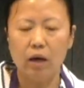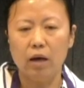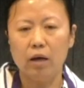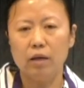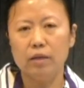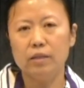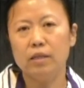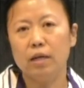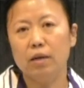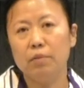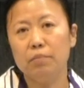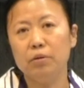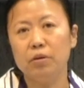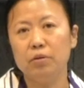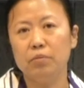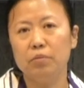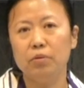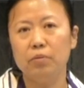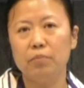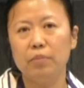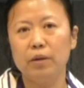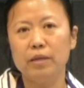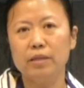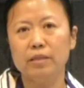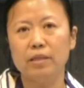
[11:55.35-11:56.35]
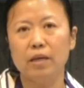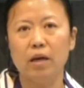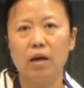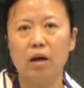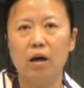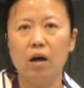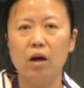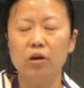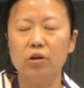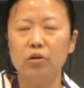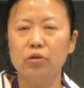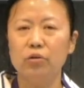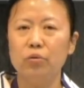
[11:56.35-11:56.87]
Some people may say,
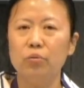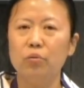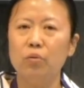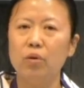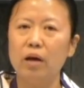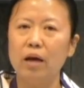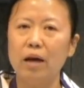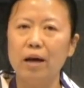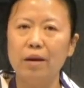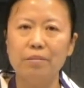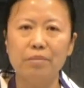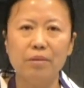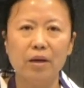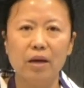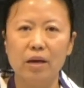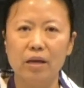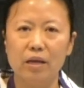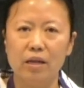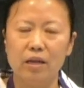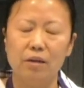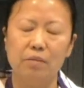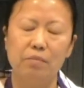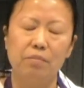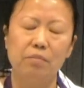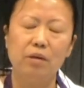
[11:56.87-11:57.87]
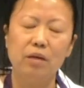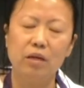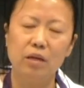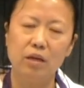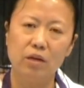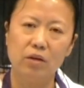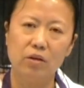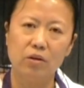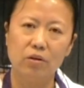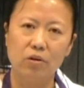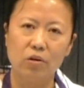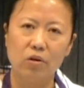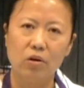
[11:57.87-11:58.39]
oh, you know what, I'm not a meat
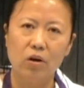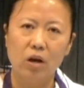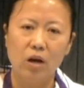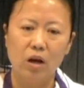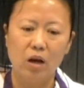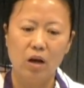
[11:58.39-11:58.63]
eater.